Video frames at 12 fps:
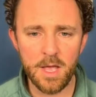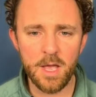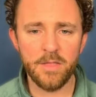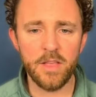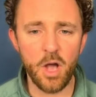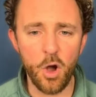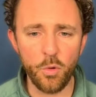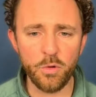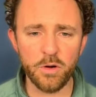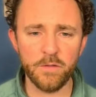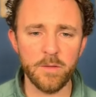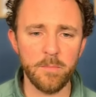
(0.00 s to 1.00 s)
The
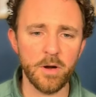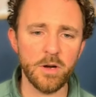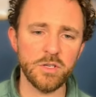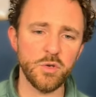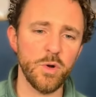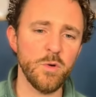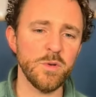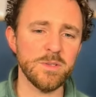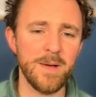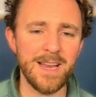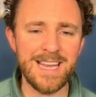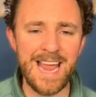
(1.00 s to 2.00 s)
owner of the burger joint was
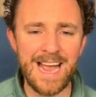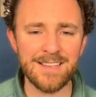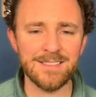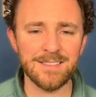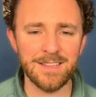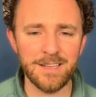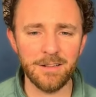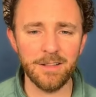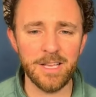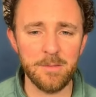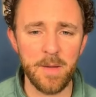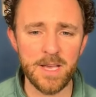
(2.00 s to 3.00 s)
my dad's little
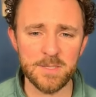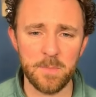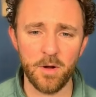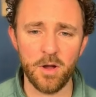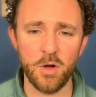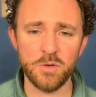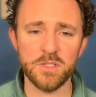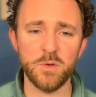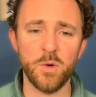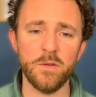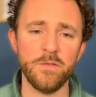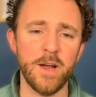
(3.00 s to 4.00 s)
league baseball coach, so
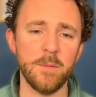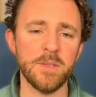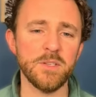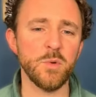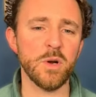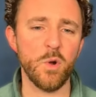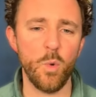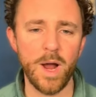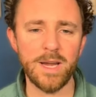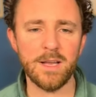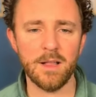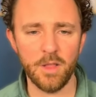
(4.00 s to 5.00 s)
our families were
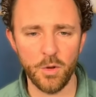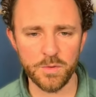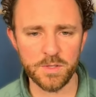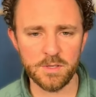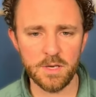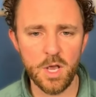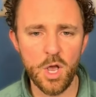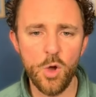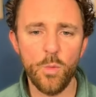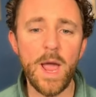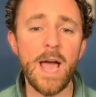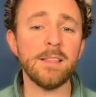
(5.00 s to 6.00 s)
quite close.
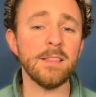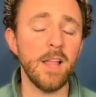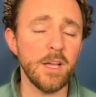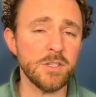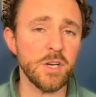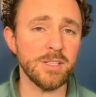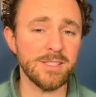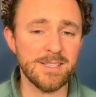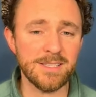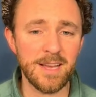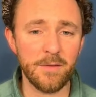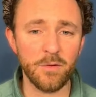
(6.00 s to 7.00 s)
We had lunch on
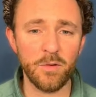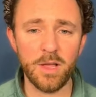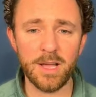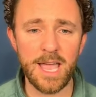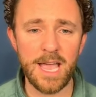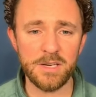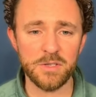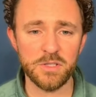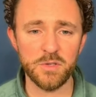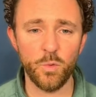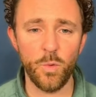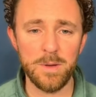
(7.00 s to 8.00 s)
several
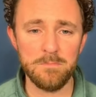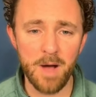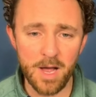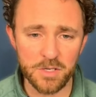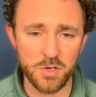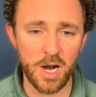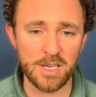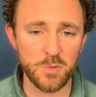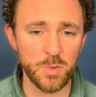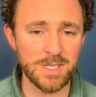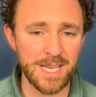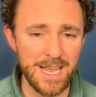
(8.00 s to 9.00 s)
occasions when Montross
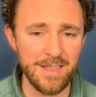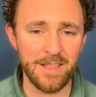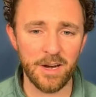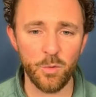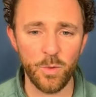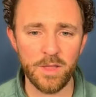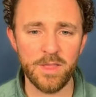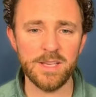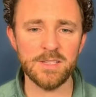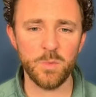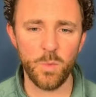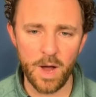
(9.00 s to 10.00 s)
was in there with
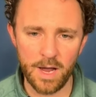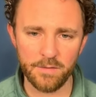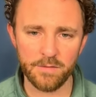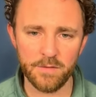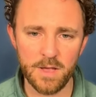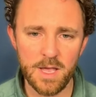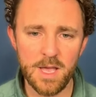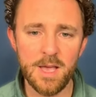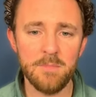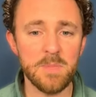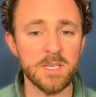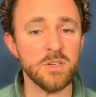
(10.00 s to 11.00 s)
his wife.
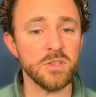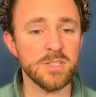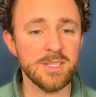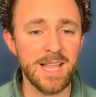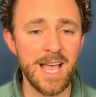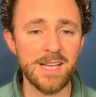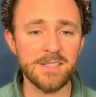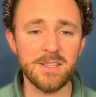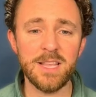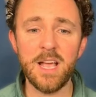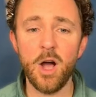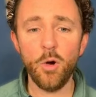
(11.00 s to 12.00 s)
Mr. Sledge,
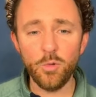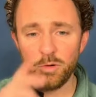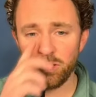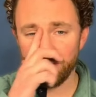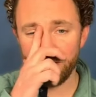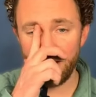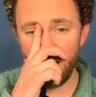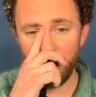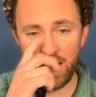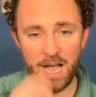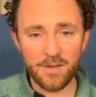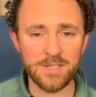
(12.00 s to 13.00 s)
the owner of the
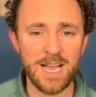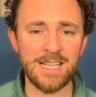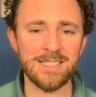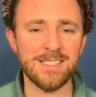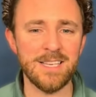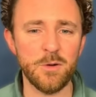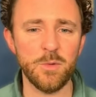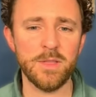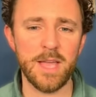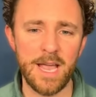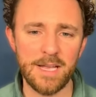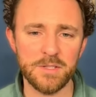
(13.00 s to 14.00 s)
doghouse, got sick with
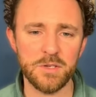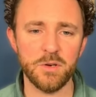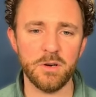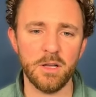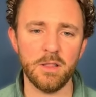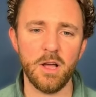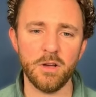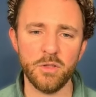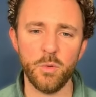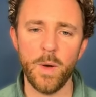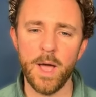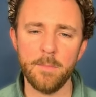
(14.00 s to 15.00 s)
cancer along
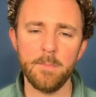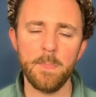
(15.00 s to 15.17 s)
the way,